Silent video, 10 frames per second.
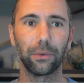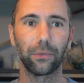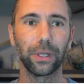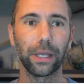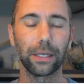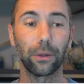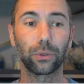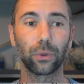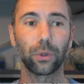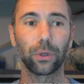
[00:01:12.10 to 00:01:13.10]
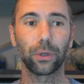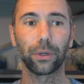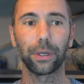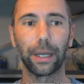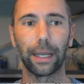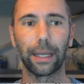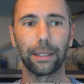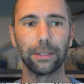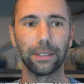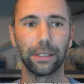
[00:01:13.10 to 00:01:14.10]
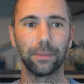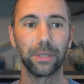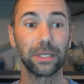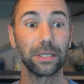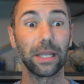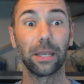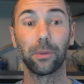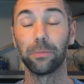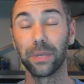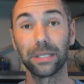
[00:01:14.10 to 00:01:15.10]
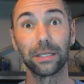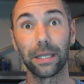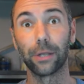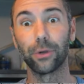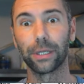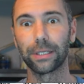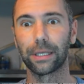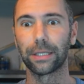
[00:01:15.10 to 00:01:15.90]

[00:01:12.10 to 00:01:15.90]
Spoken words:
Freeland Outdoor and see business name and business address.